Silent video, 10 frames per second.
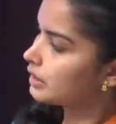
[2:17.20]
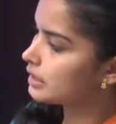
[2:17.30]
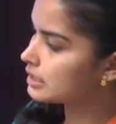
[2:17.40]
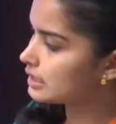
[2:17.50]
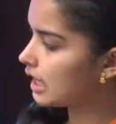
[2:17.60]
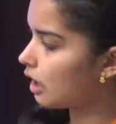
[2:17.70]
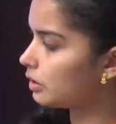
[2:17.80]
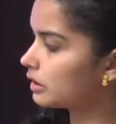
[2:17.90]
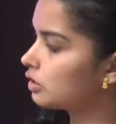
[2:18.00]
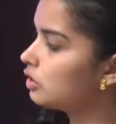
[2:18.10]
This is how
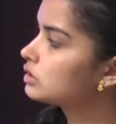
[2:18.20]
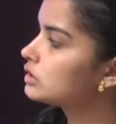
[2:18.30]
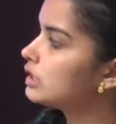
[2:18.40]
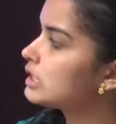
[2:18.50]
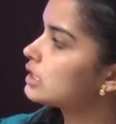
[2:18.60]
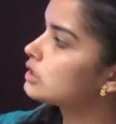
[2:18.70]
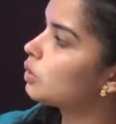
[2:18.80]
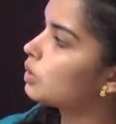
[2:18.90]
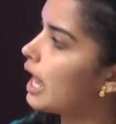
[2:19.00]
it looks. This is known